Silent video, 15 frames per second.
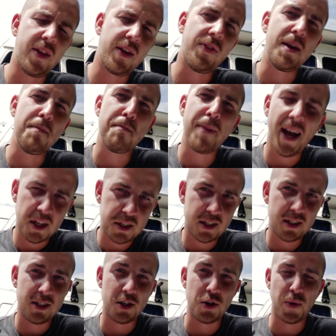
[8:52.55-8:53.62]
that the
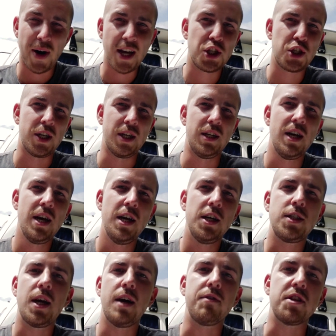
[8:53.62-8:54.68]
best duration
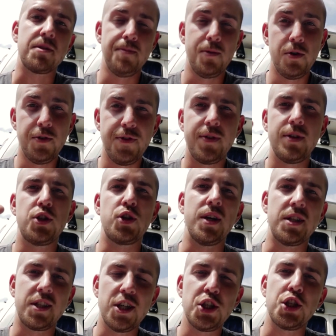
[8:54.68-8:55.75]
to have a smooth
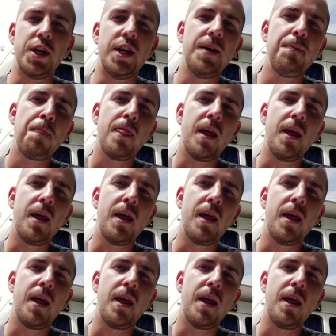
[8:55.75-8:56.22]
transition